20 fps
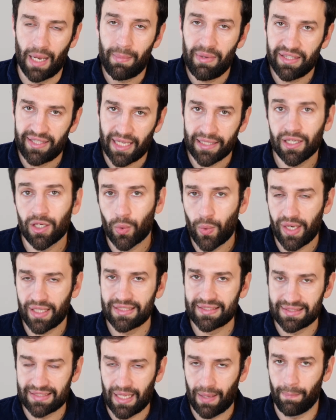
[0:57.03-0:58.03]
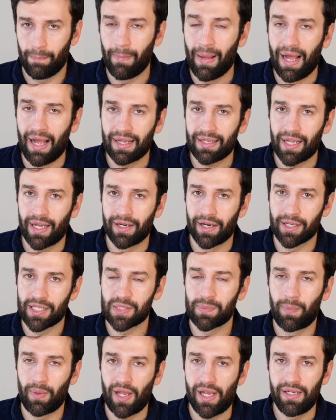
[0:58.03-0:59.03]
let me take a quick step back and
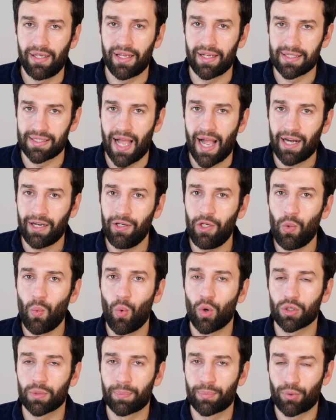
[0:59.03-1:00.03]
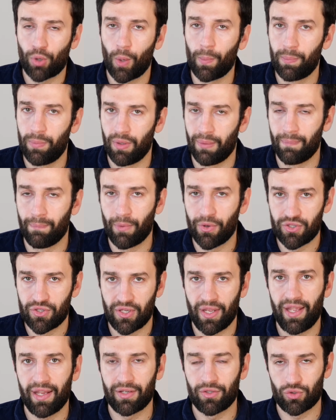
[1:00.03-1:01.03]
explain exactly what problem
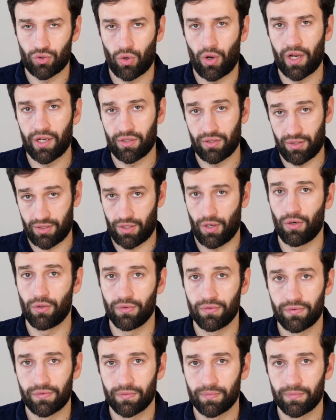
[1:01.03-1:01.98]
Mosaic's trying to solve.